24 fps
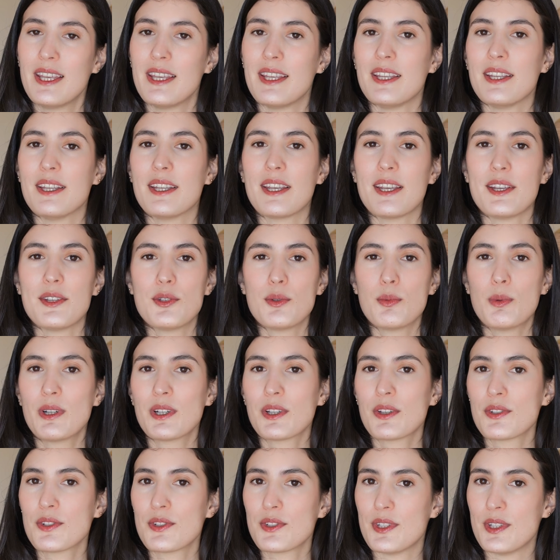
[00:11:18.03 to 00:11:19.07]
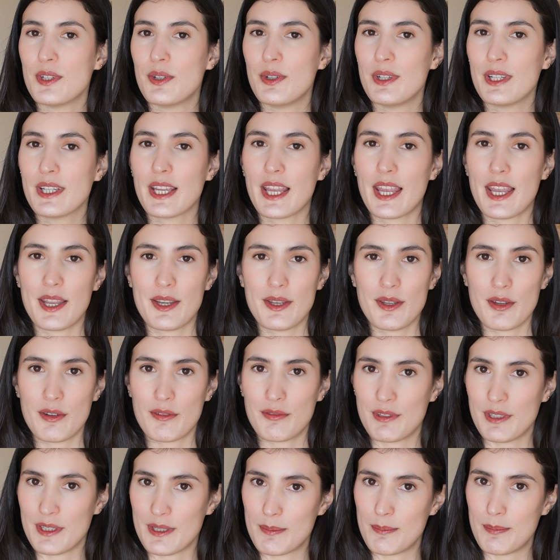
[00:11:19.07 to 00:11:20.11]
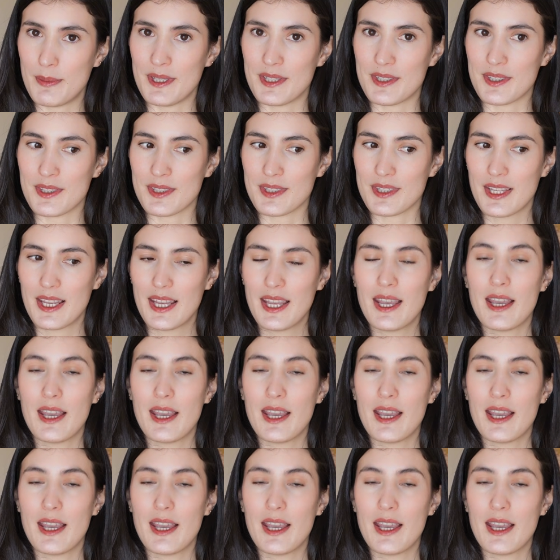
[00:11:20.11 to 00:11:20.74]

in case you were considering any of these pieces.